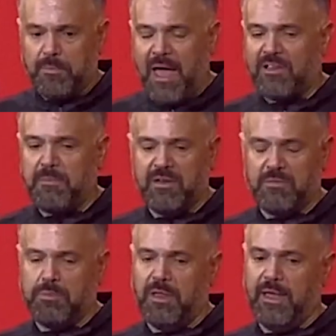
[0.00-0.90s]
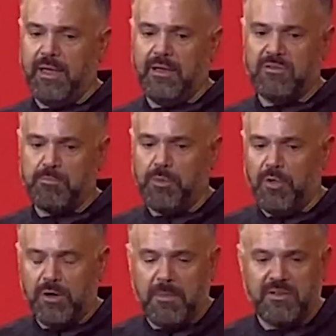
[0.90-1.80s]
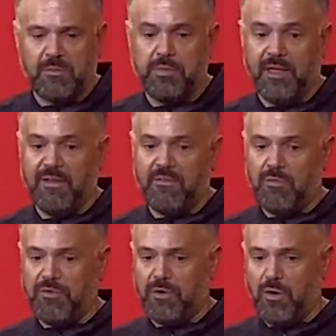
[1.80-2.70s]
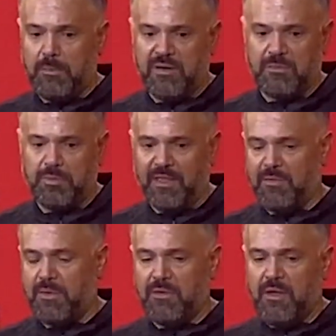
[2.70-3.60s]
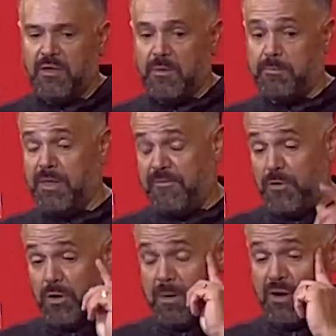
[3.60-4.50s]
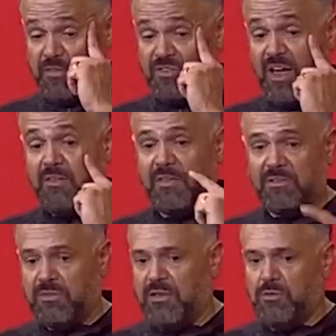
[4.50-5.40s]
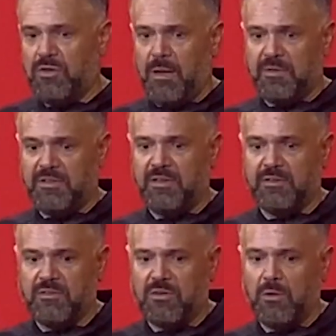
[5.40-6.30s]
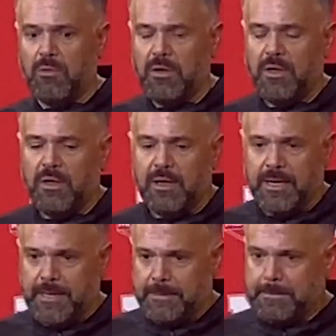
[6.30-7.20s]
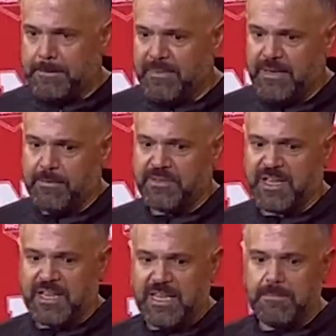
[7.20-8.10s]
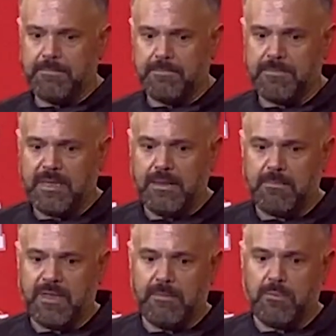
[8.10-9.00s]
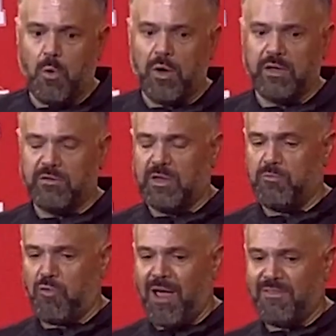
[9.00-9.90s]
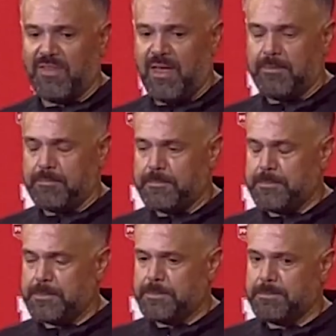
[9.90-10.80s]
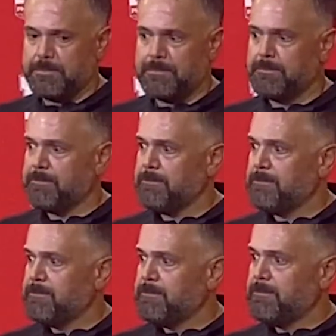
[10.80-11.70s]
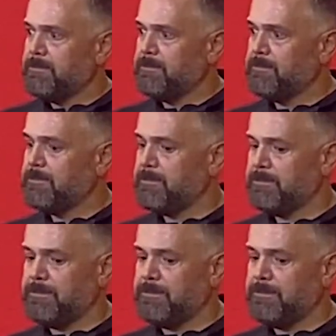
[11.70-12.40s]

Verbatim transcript: backs make some plays, Bullock makes a play, Fedoni makes a play. The play Fedoni made on the sideline, that's who Thomas is. And so, we just got to keep going and keep driving that. That start, I know you